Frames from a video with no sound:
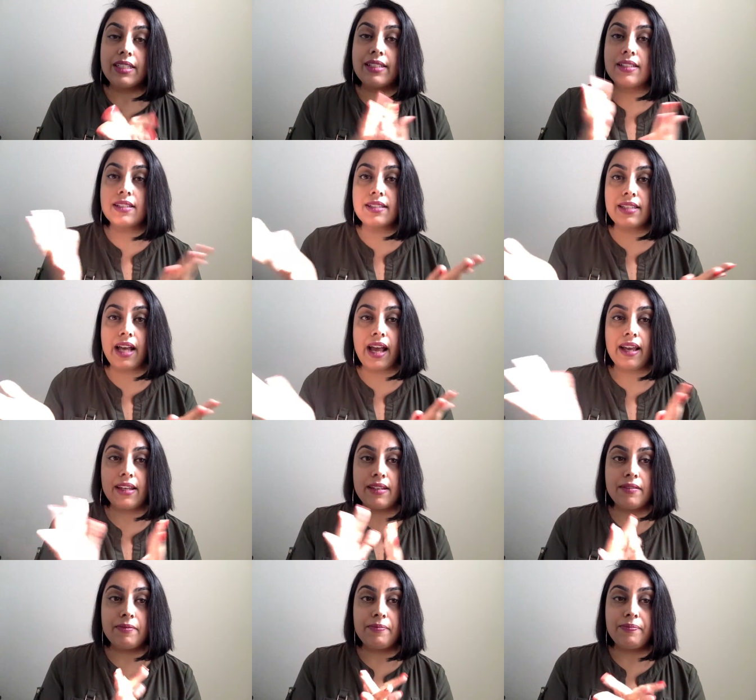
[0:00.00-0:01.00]
then
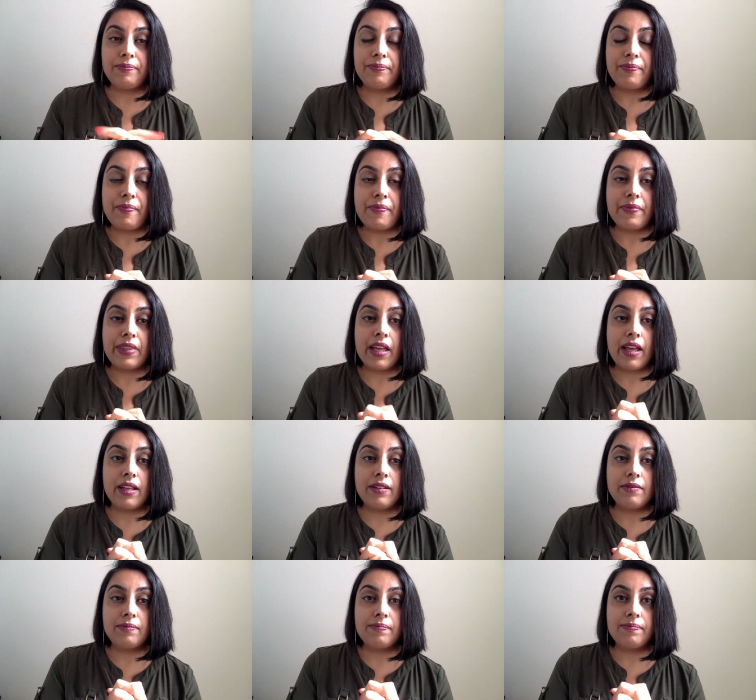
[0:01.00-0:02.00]
decide
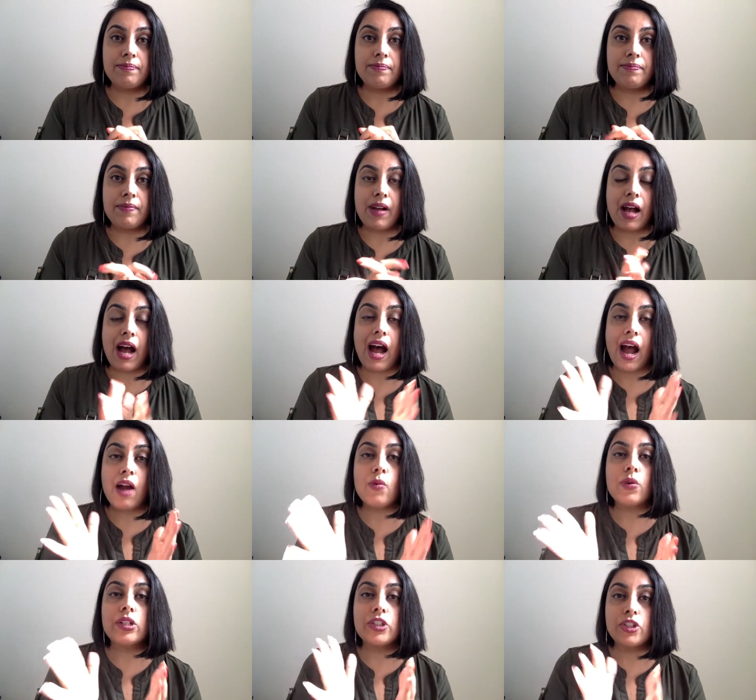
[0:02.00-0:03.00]
that I
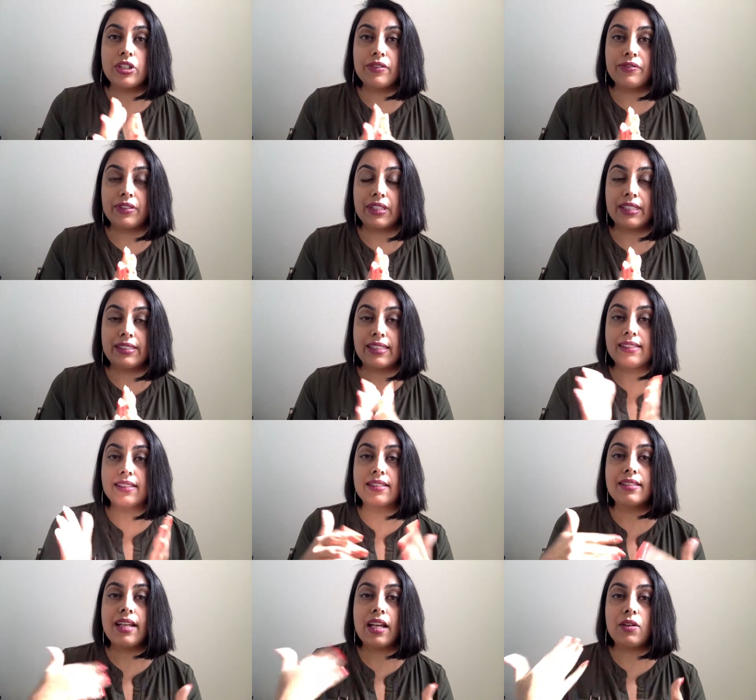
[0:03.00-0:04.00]
want to shift this, and
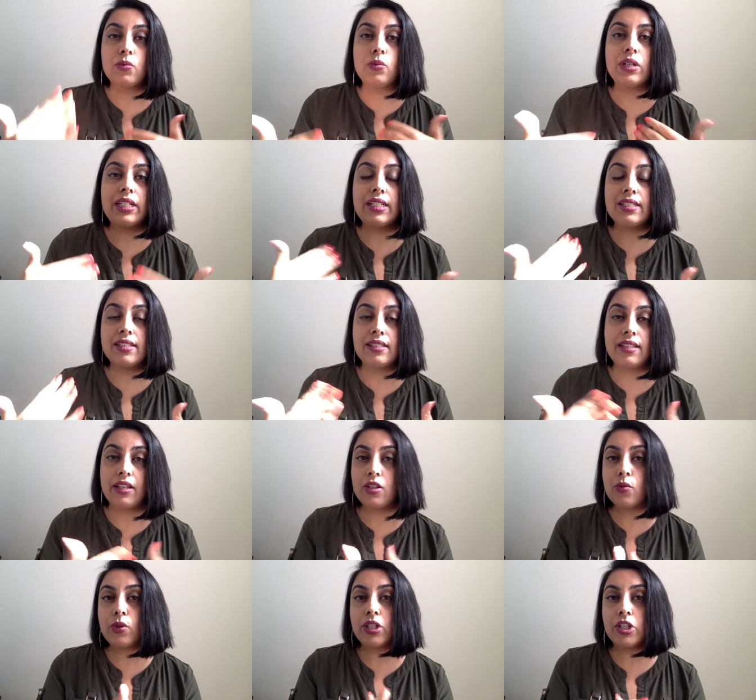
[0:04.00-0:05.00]
decide what is it
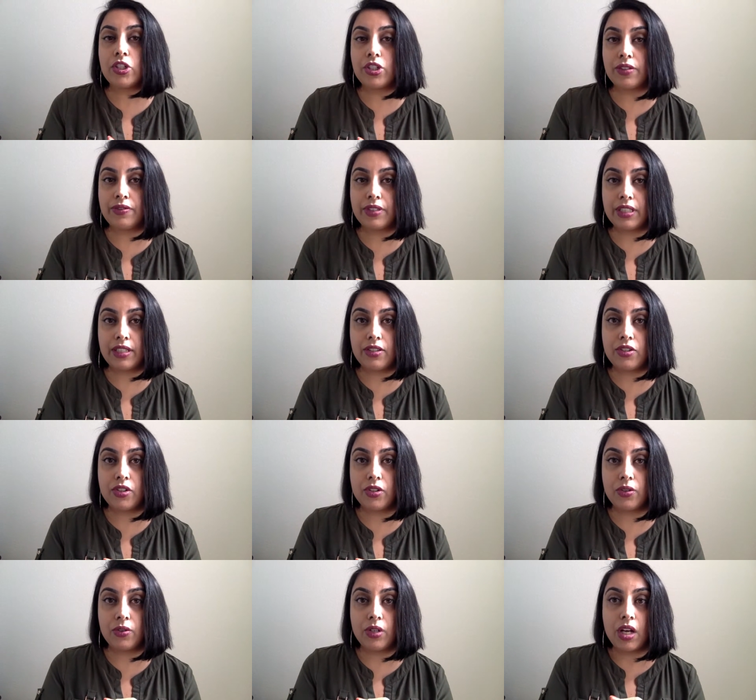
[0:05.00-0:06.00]
that you want to shift it
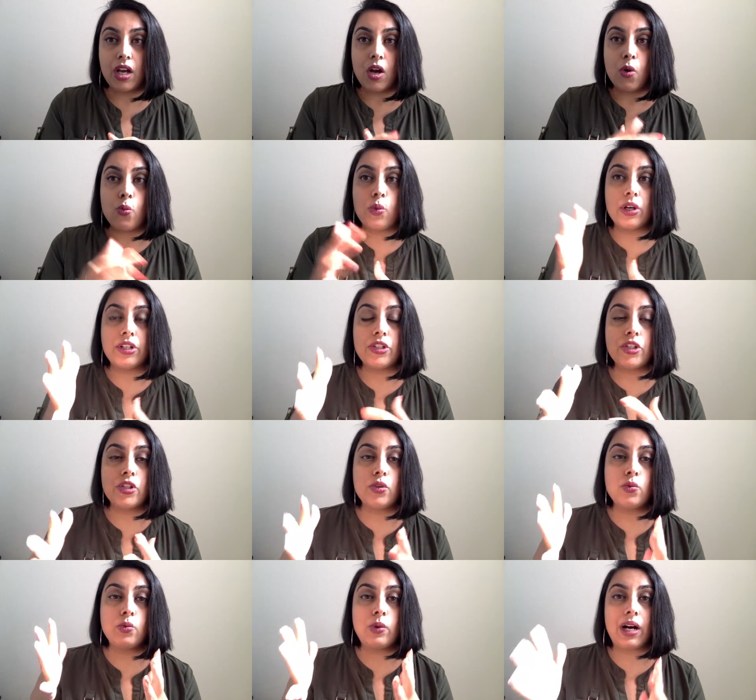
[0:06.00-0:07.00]
into. What do
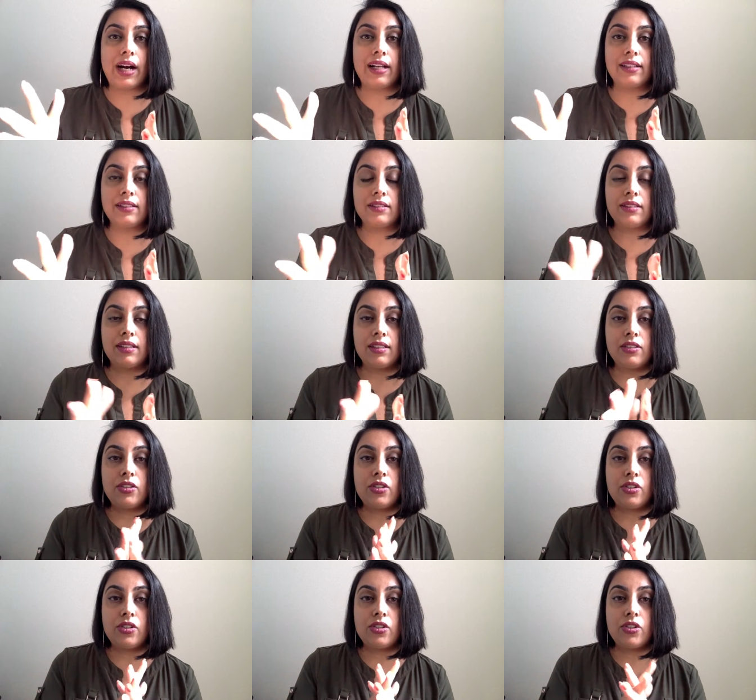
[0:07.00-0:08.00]
you want
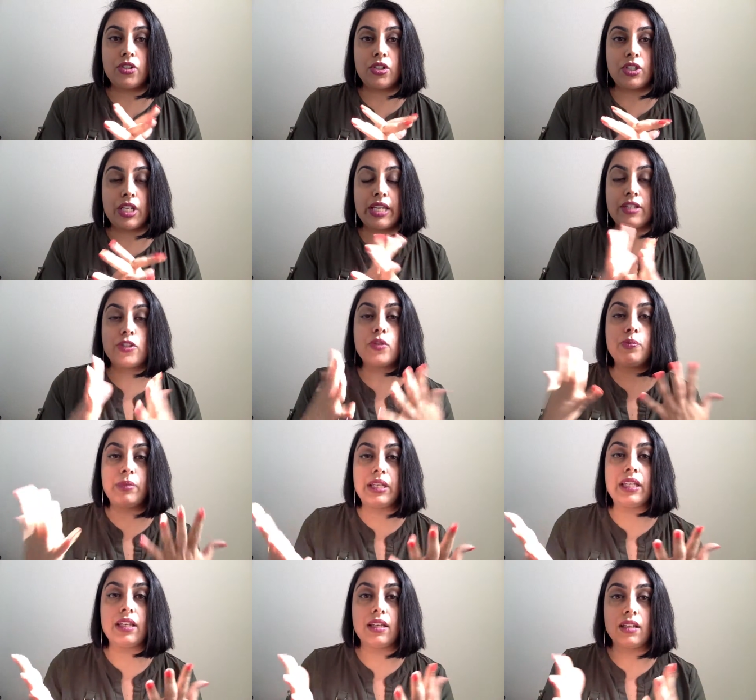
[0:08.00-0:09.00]
it to
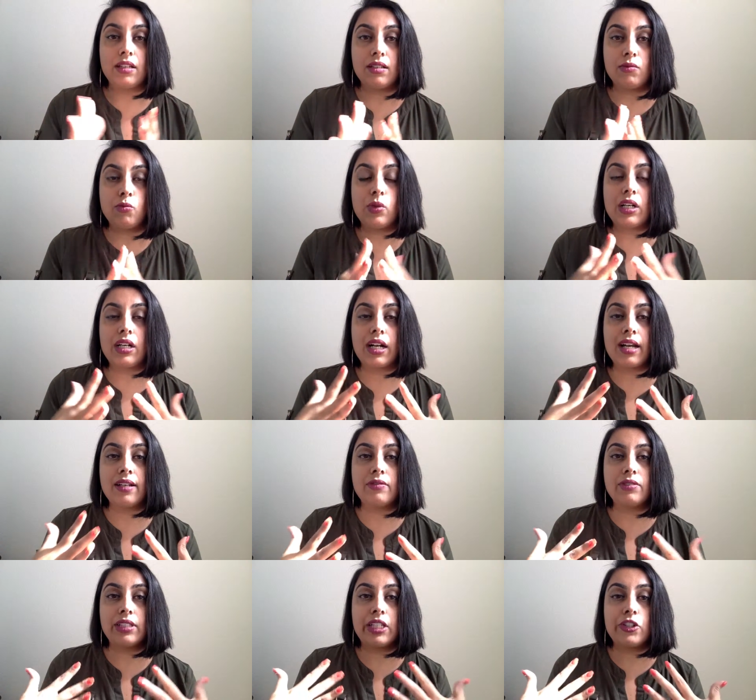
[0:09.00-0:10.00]
be? What kind
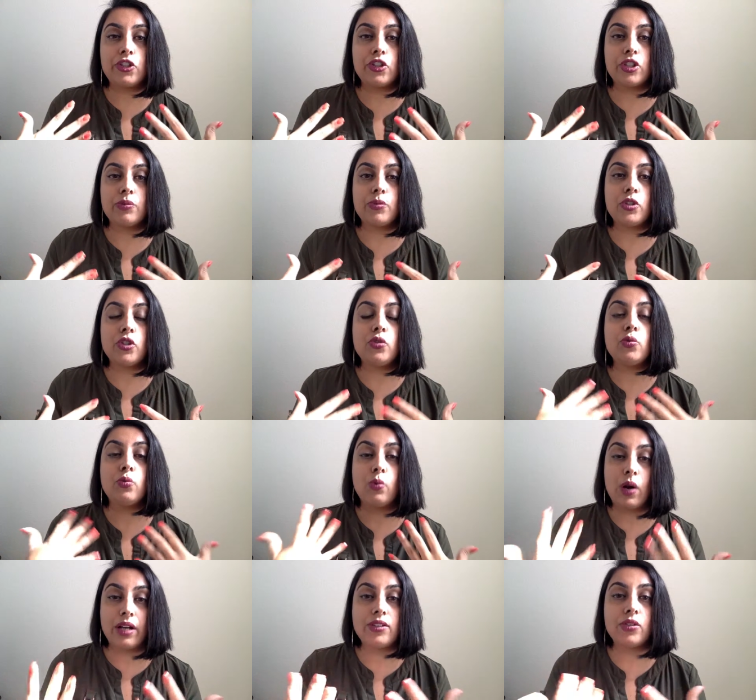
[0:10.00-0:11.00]
of relationship do you
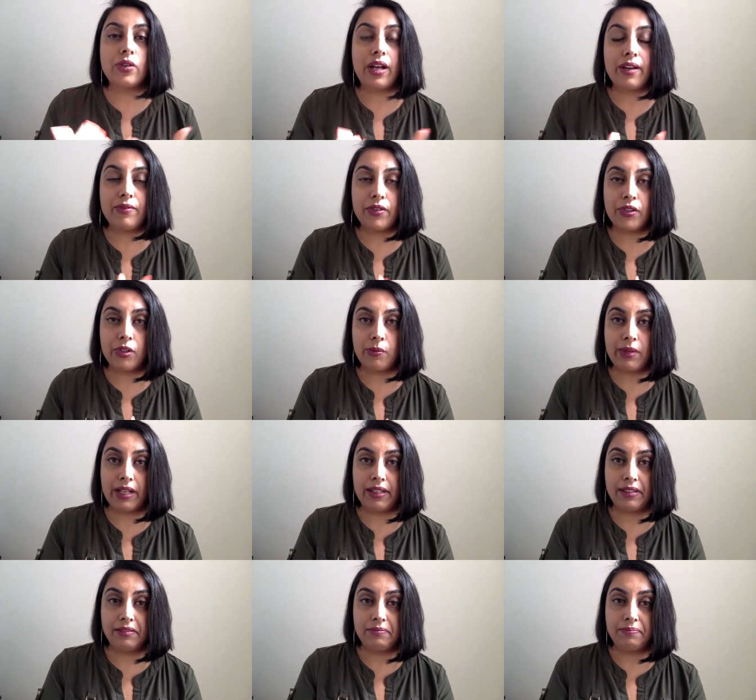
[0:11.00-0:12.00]
want to have with your
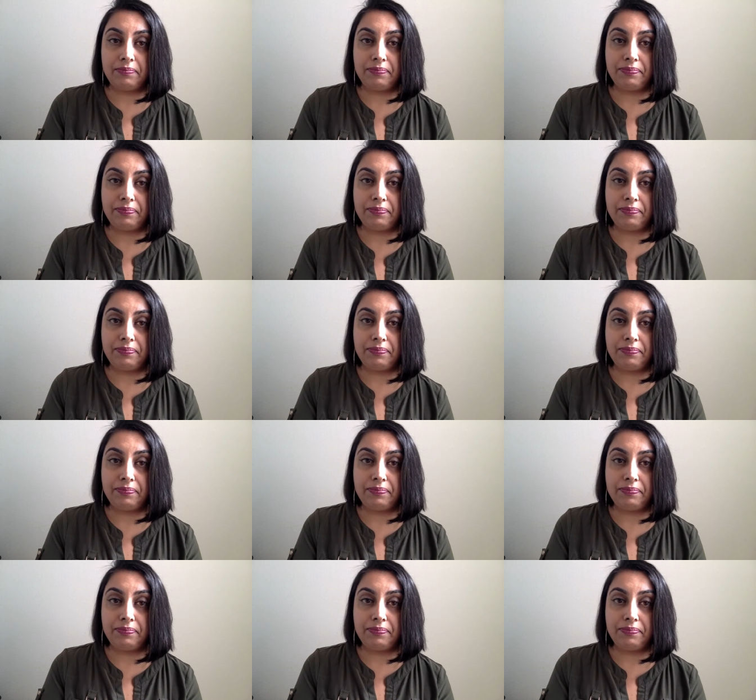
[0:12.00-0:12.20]
body?